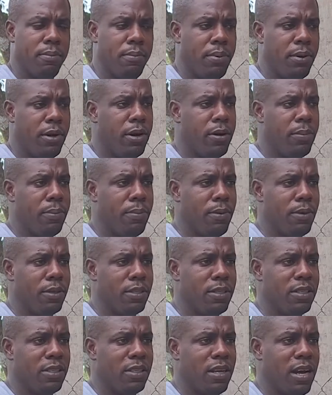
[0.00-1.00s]
purpose
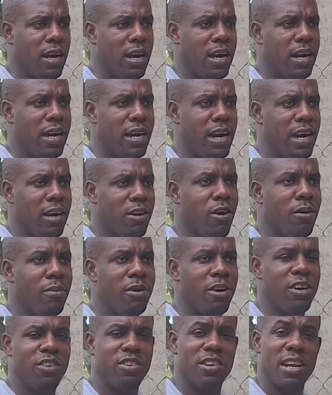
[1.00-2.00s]
or a
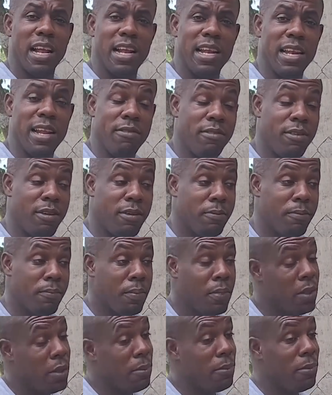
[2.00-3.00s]
commercial level,
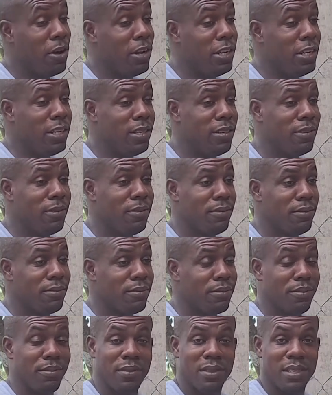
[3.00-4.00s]
but
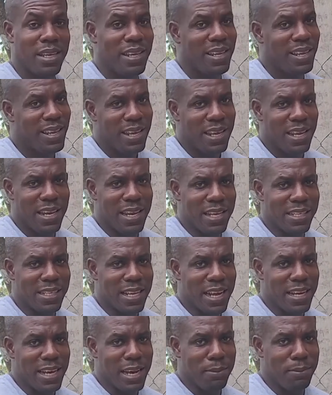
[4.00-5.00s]
it is
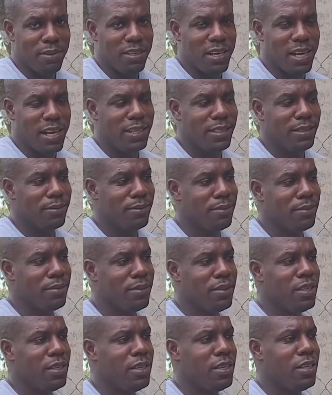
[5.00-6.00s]
an option.
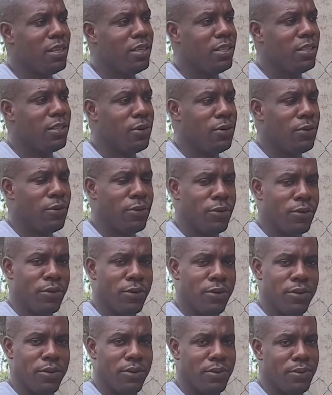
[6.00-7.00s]

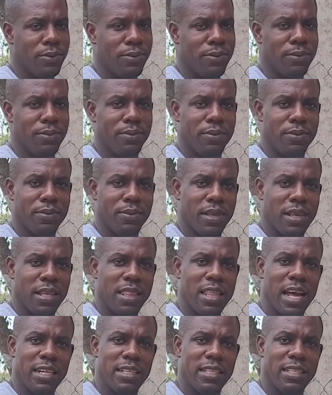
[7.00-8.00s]
So
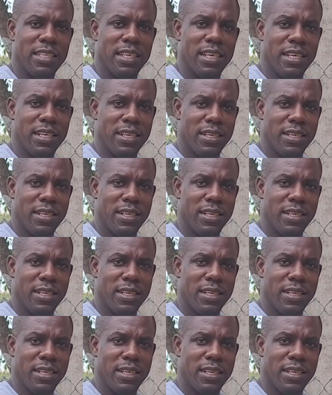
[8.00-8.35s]
that's it.